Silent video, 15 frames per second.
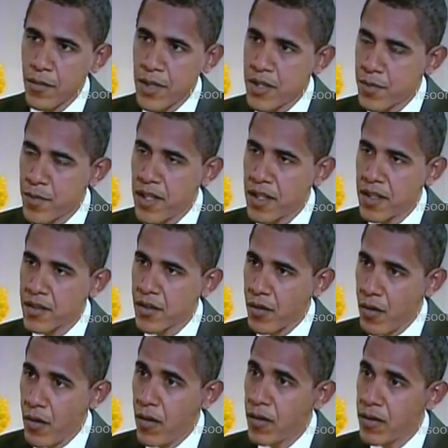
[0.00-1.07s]
He's going to be
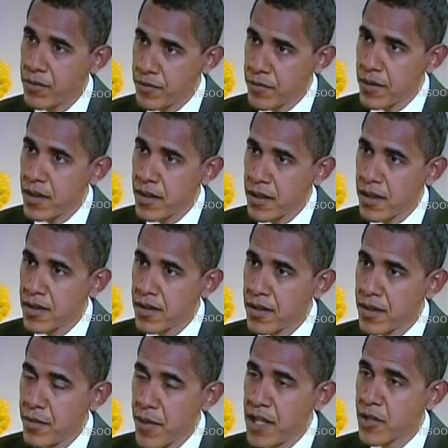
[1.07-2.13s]
speaking to all
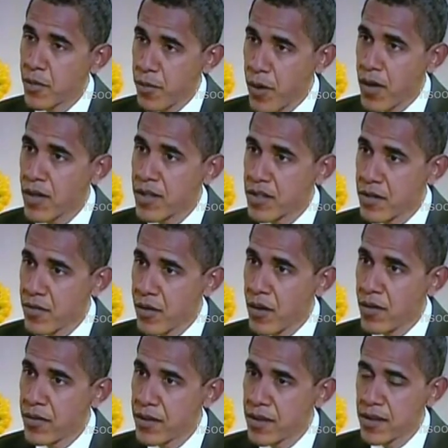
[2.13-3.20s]
the major parties
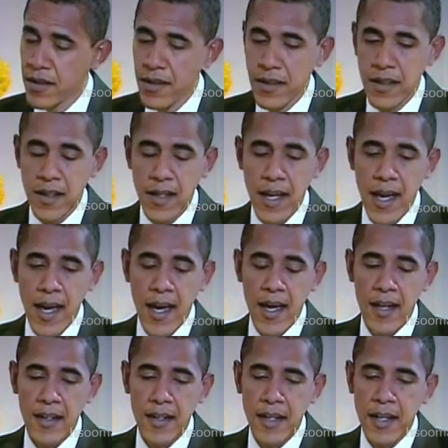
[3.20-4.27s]
involved,
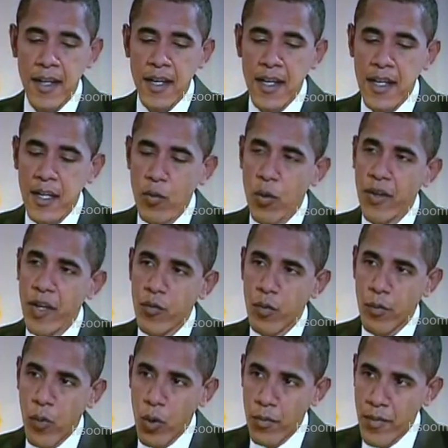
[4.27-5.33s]
and he will
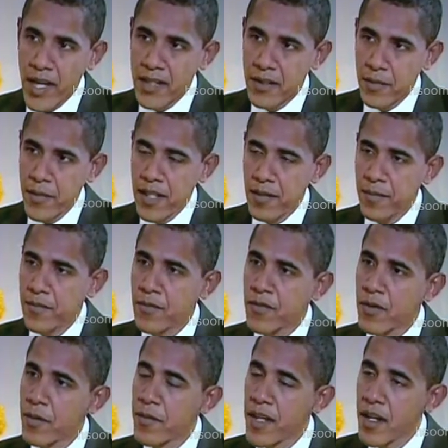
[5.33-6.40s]
then report back to me.
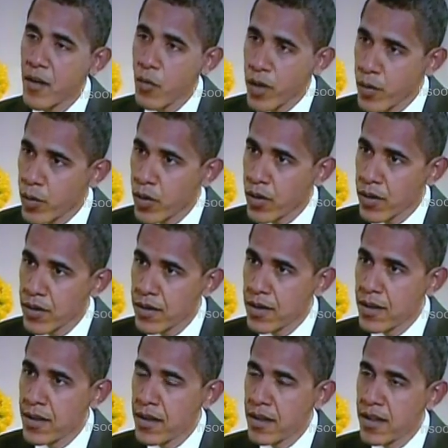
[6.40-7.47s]
From there, we
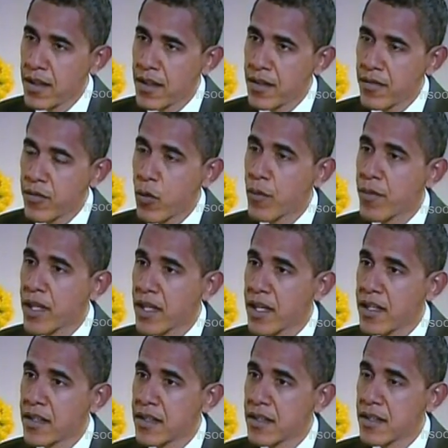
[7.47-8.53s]
will
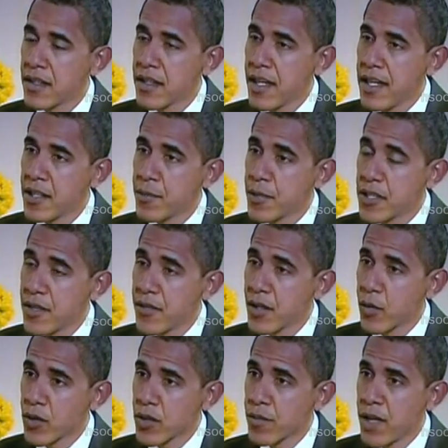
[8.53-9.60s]
formulate a
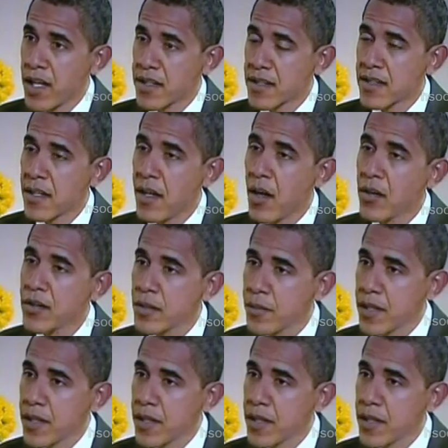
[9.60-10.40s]
specific response.